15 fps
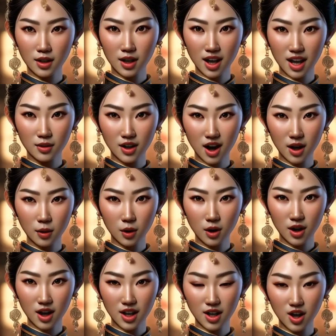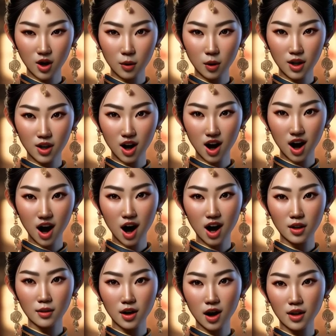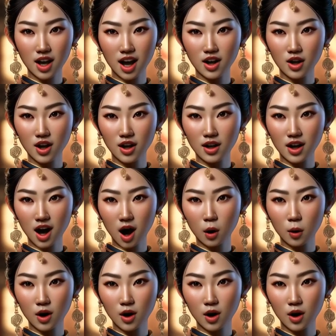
The developer is Superstar Art Foundation,